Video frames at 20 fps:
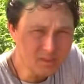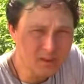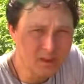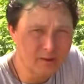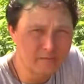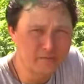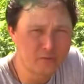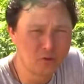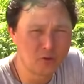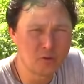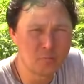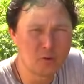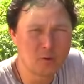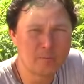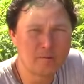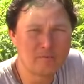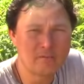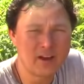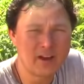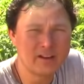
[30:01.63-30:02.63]
and furthermore
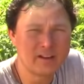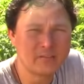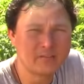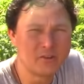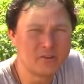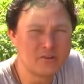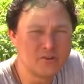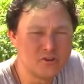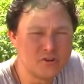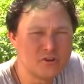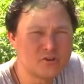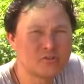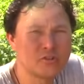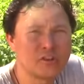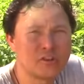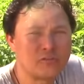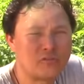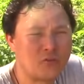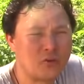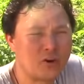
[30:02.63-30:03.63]
provide different
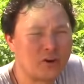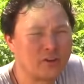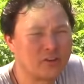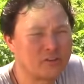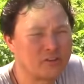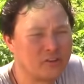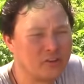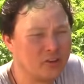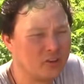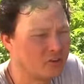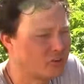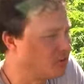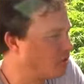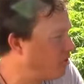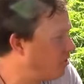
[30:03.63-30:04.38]
nutrients for us, you know. So